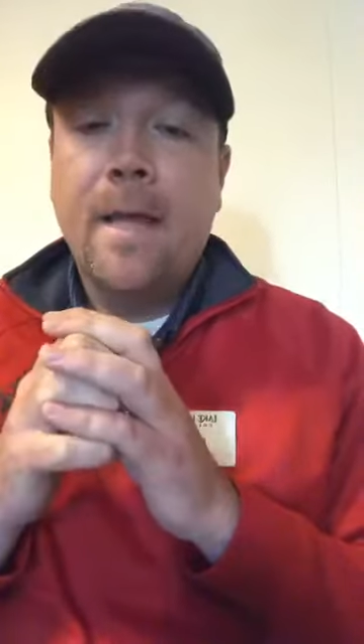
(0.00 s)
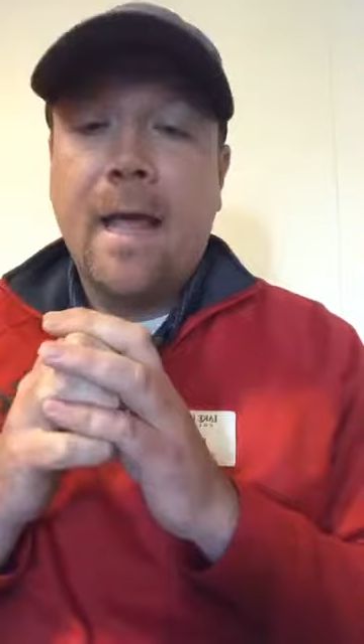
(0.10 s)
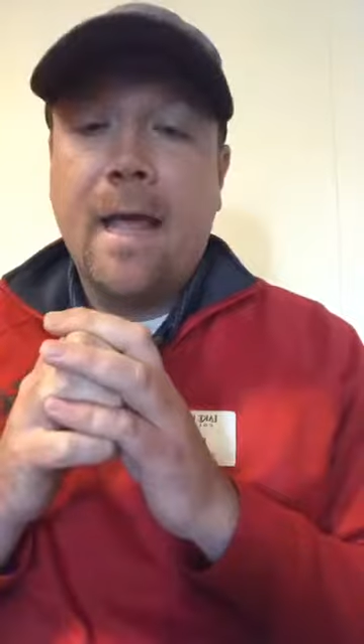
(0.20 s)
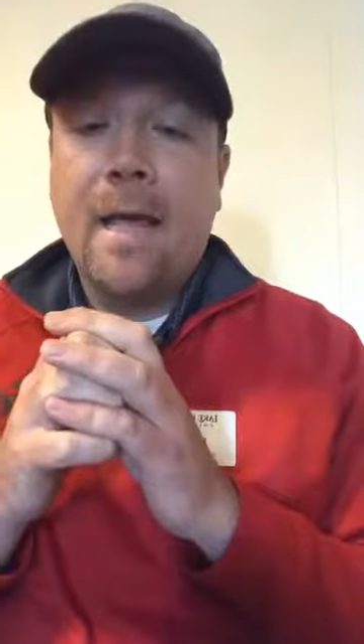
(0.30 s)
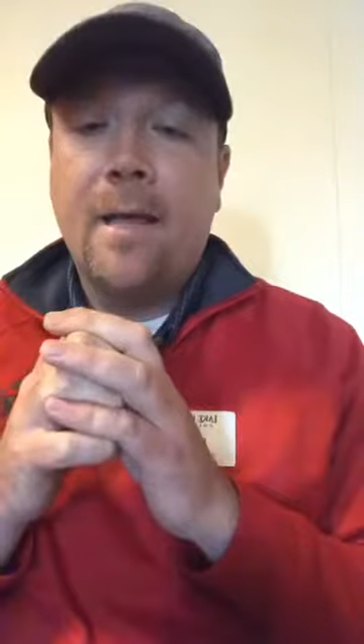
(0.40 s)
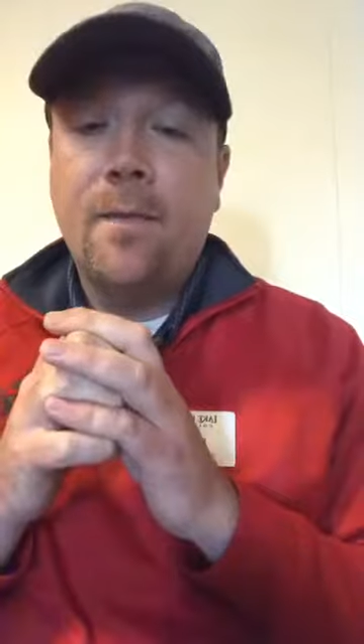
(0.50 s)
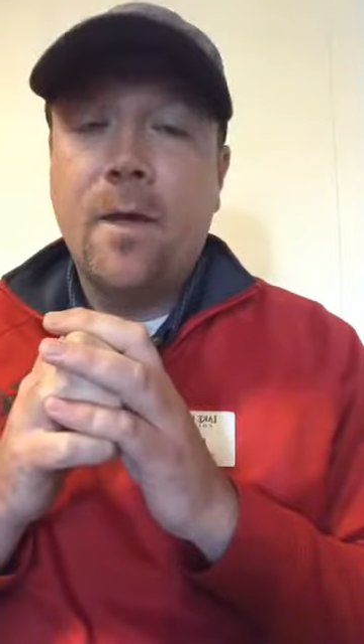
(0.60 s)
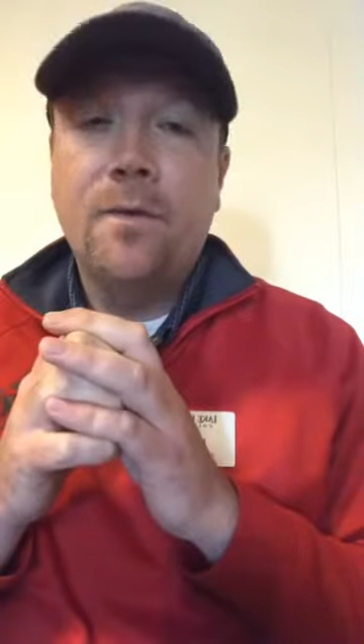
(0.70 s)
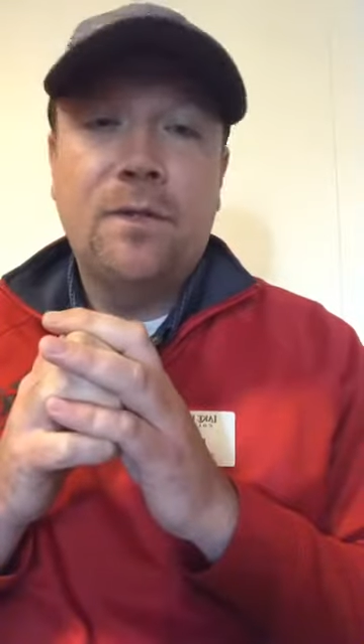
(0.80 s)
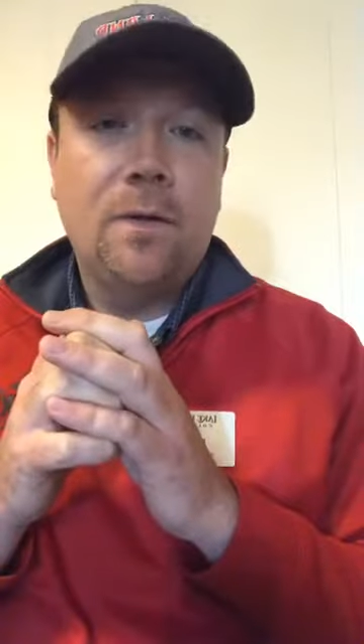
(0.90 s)
and
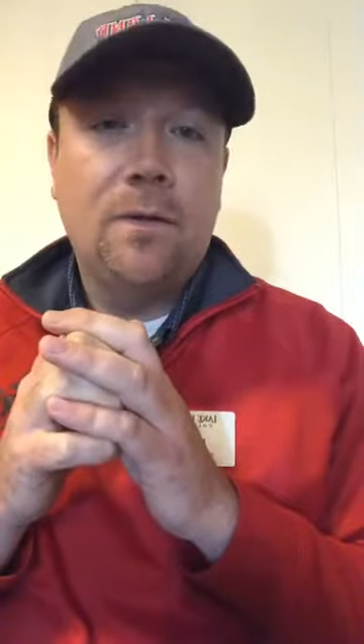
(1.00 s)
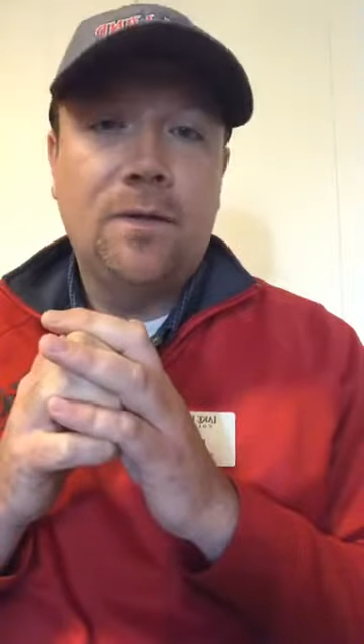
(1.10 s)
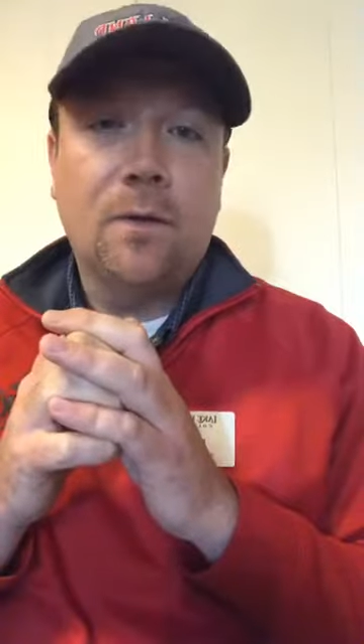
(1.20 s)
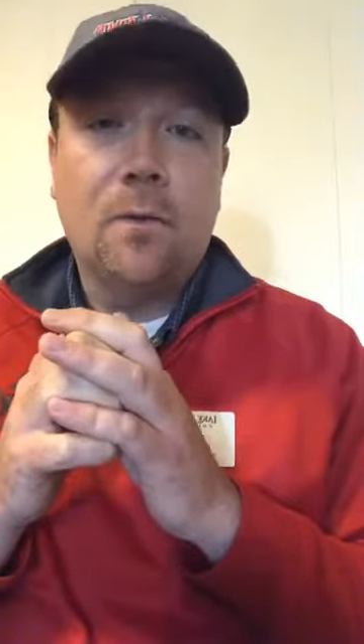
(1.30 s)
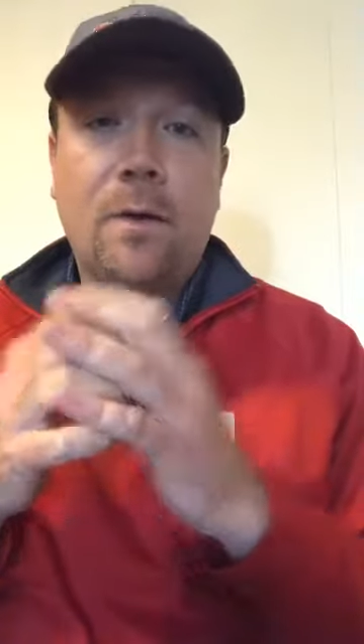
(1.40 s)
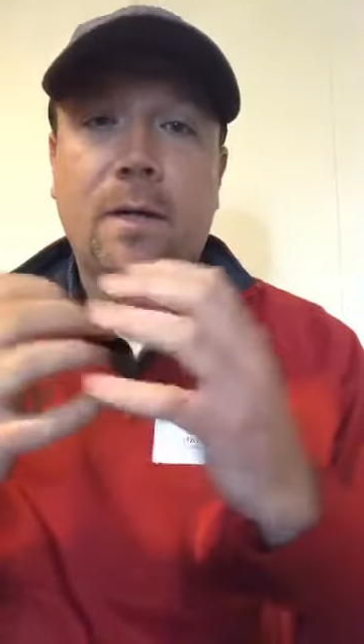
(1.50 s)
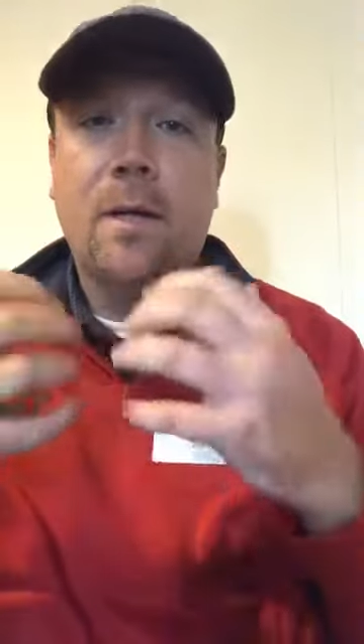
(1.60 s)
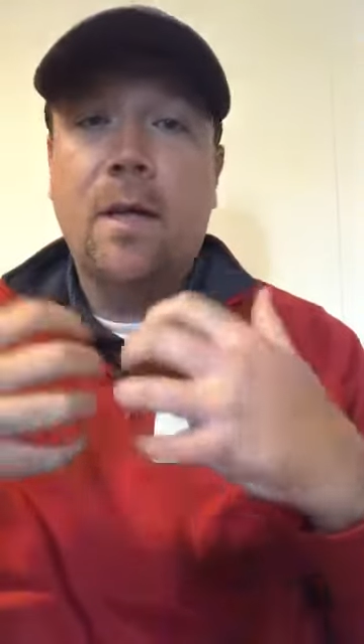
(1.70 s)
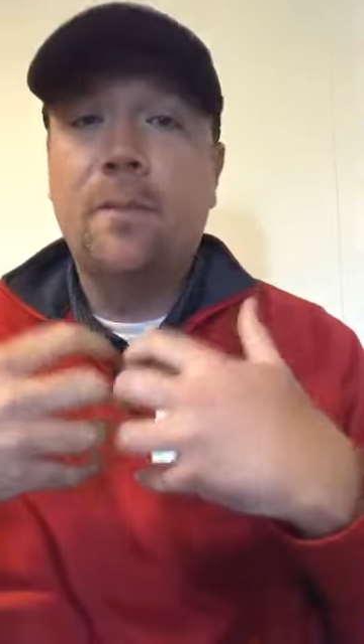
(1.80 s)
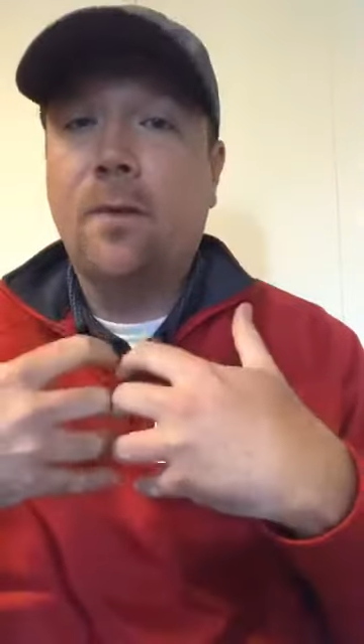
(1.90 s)
those students are going to
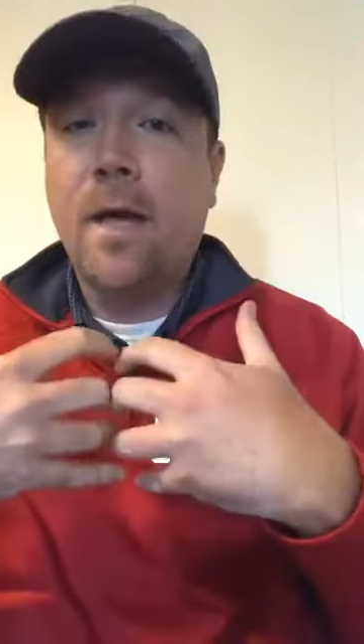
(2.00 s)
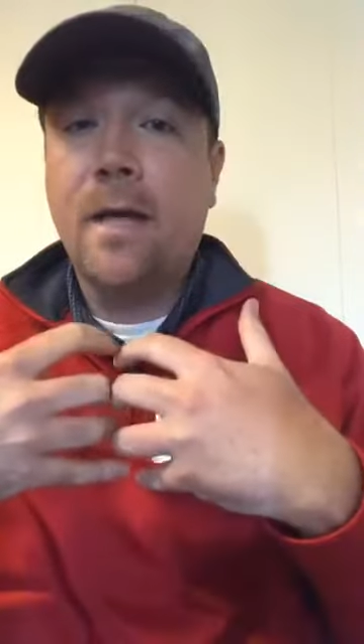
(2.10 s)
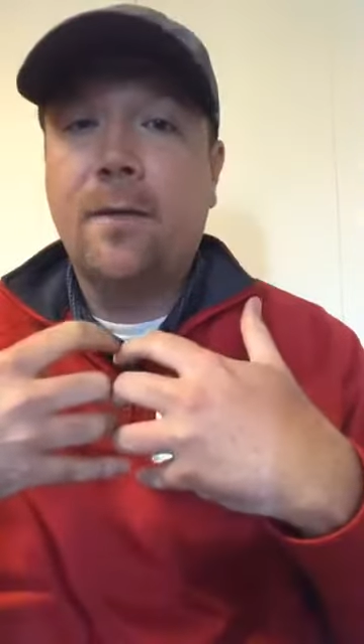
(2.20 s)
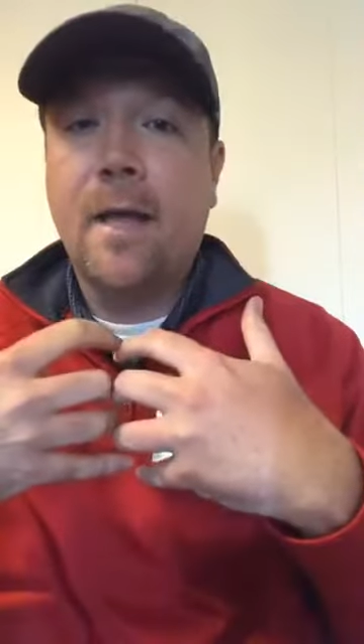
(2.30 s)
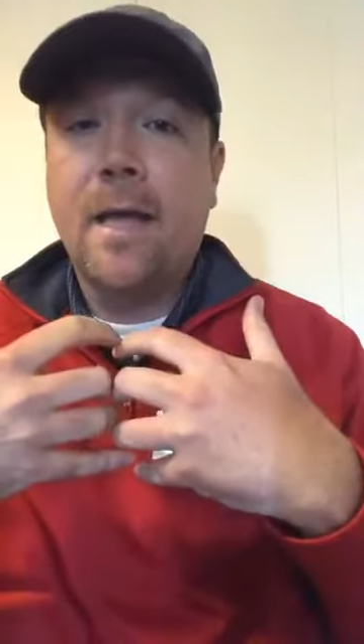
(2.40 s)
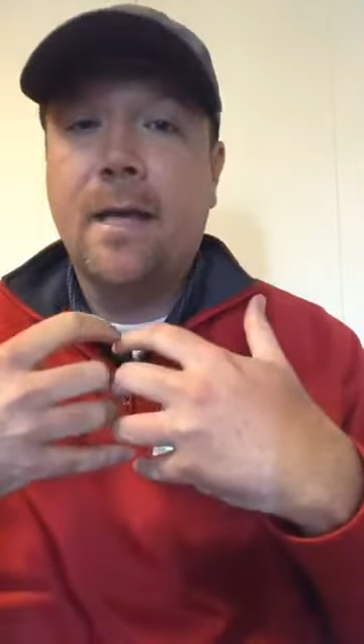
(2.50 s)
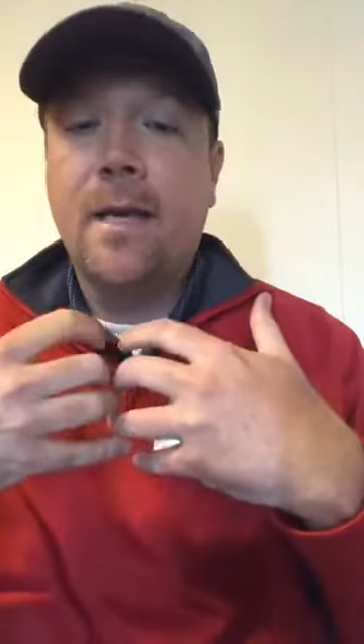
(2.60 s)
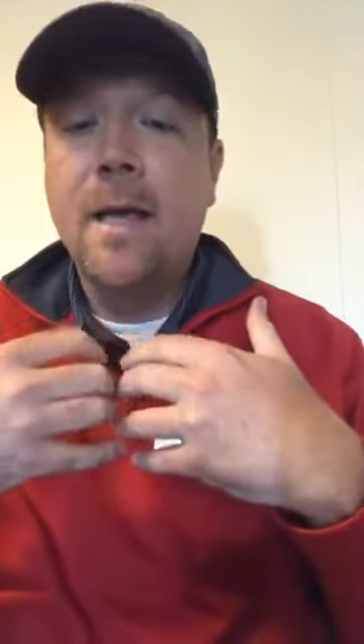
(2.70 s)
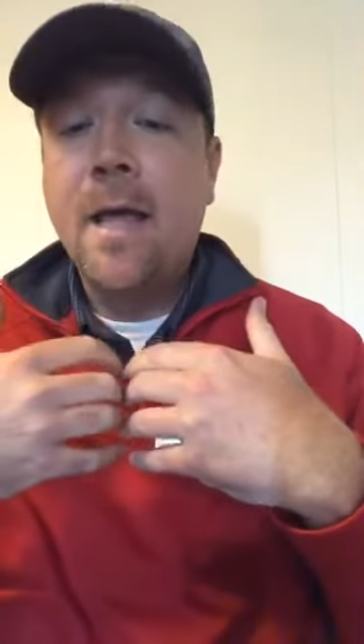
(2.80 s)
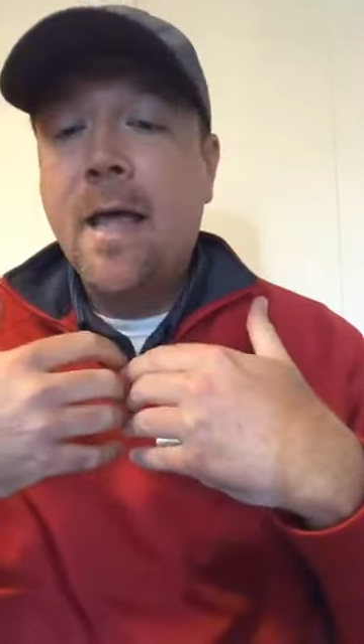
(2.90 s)
come to
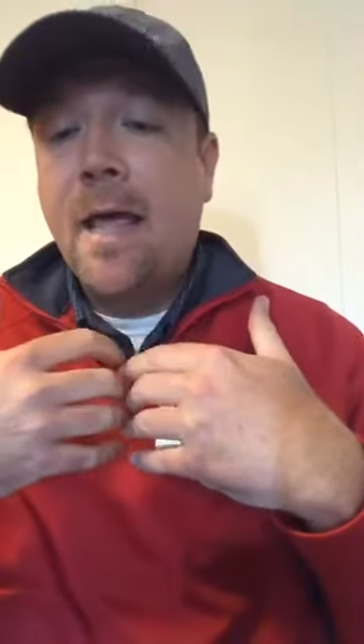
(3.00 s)
Lakeland